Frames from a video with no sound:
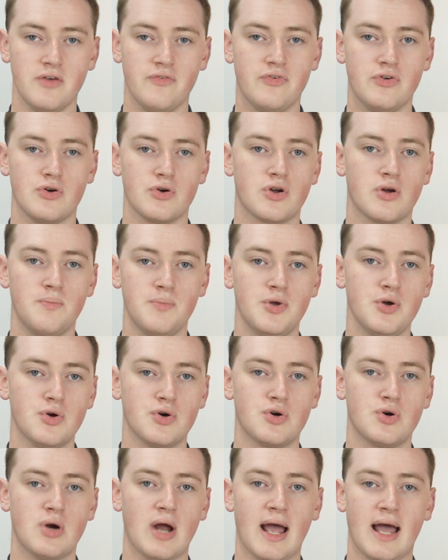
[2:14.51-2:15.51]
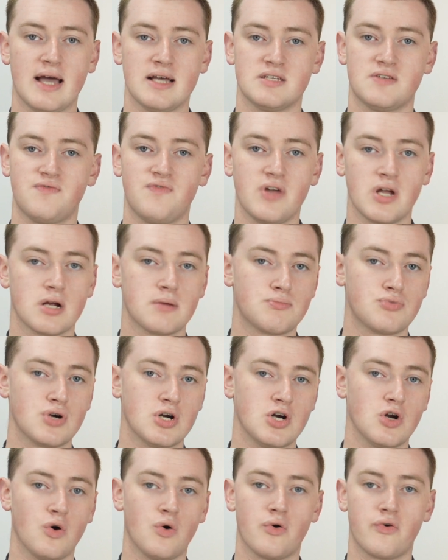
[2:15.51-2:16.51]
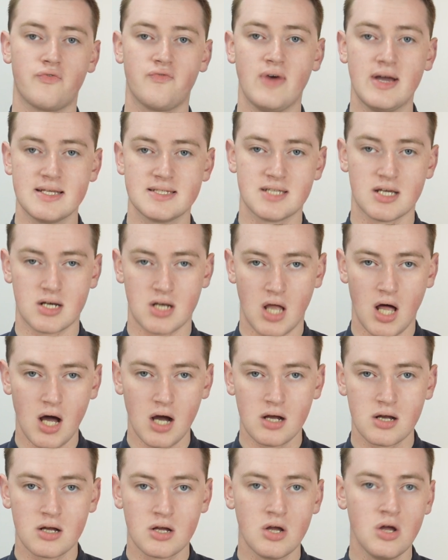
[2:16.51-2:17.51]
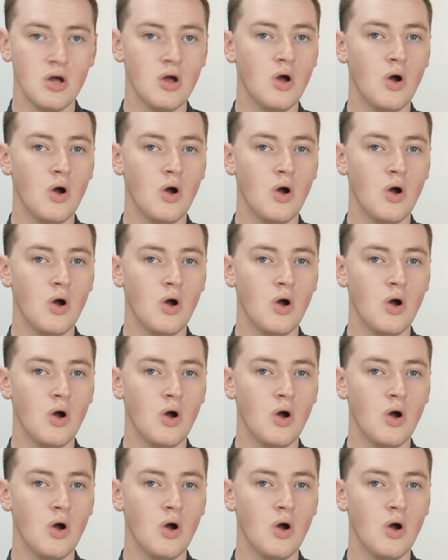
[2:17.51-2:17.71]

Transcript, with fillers: if your computer has fingerprint or face unlock,